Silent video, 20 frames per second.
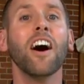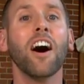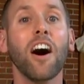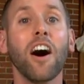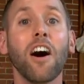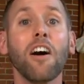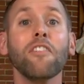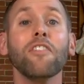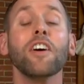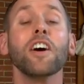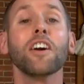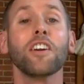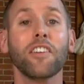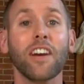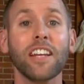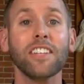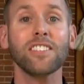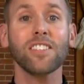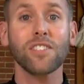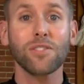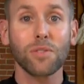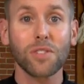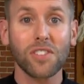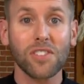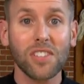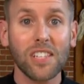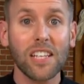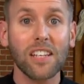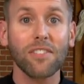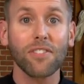of graces
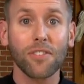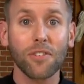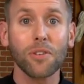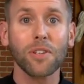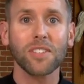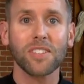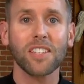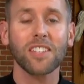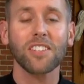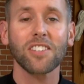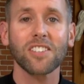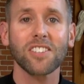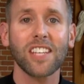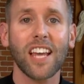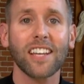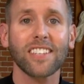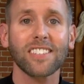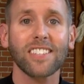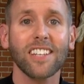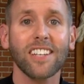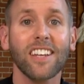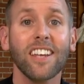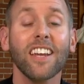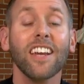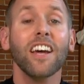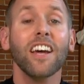received through his intercession.